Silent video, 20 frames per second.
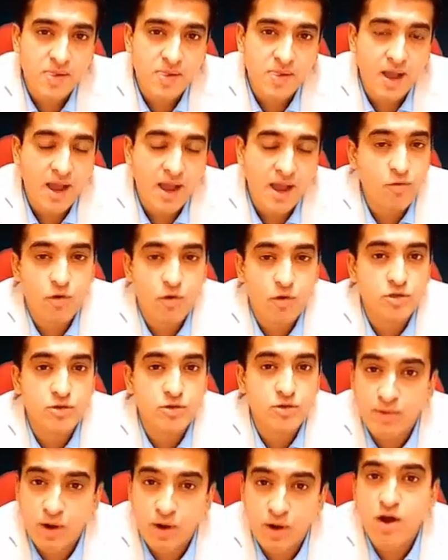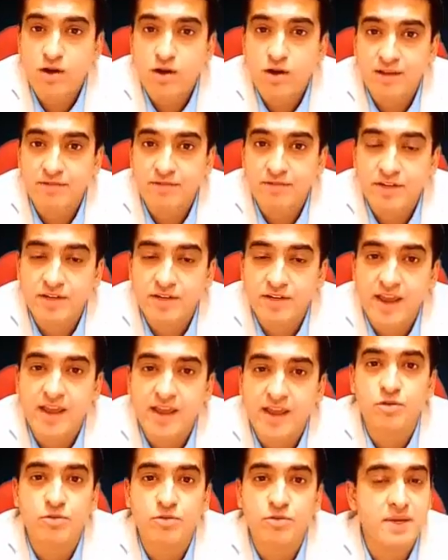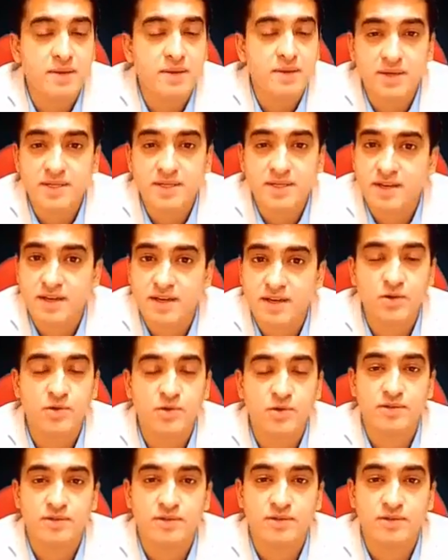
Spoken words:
I want to blog every day, could be a personal goal.